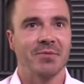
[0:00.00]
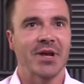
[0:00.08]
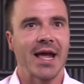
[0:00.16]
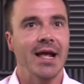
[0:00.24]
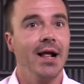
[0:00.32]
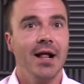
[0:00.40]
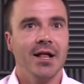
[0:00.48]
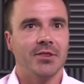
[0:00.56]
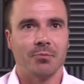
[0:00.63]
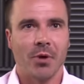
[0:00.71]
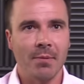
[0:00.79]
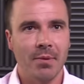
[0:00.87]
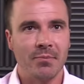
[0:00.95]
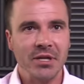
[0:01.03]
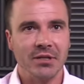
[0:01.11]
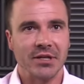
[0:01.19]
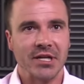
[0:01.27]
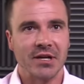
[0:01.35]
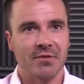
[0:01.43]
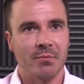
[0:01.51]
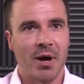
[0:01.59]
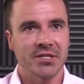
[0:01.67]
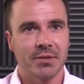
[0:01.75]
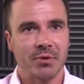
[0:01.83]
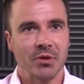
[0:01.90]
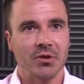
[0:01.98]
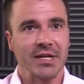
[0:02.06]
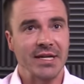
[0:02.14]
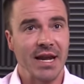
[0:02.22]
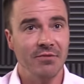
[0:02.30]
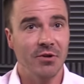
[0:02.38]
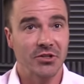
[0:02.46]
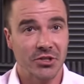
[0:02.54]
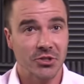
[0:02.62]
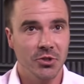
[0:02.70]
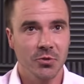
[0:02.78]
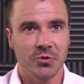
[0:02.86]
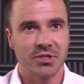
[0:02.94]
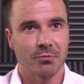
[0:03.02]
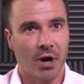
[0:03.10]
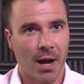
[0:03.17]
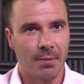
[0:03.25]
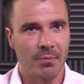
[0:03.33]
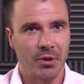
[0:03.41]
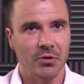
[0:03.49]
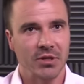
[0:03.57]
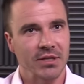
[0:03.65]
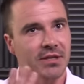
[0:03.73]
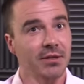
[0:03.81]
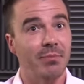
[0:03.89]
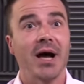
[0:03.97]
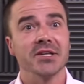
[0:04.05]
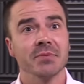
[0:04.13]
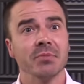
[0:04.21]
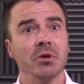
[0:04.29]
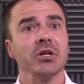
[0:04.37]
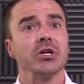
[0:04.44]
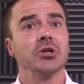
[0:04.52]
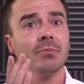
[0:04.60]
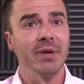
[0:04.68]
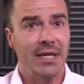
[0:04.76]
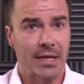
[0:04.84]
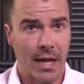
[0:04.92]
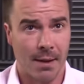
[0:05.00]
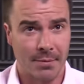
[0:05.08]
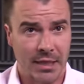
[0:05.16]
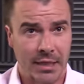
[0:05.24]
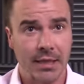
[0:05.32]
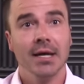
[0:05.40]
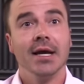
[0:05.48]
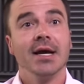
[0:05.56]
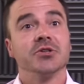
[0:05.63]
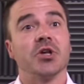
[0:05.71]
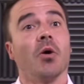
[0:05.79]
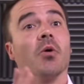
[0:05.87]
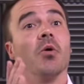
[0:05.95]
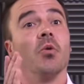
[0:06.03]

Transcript: Okay, the probability of a possibility never excludes the probability that the possibility could be an anomaly. So